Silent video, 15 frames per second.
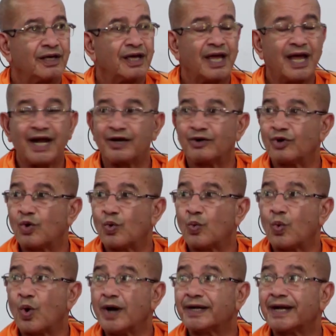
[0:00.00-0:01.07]
And
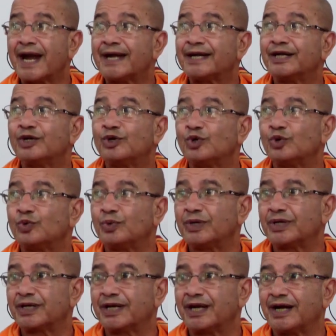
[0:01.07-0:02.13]
what attitude we
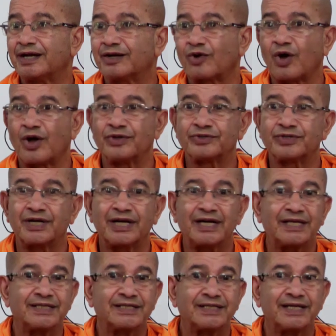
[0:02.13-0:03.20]
create constantly
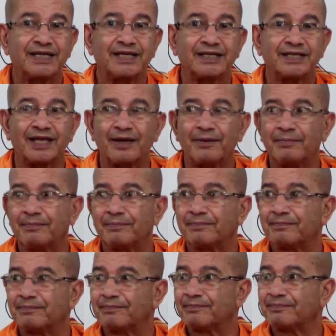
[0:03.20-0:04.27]
seeing them
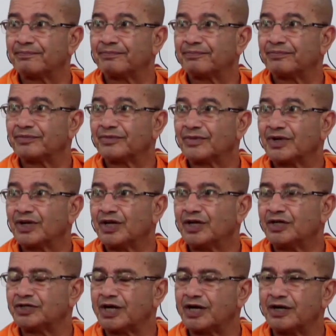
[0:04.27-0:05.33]

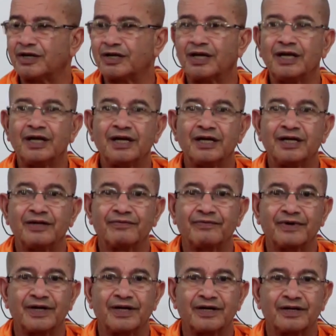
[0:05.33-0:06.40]
is entirely
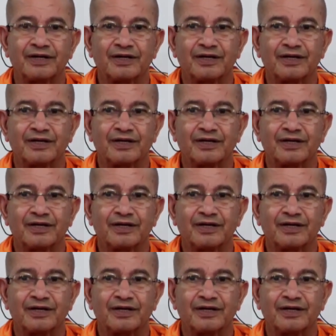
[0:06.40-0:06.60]
different.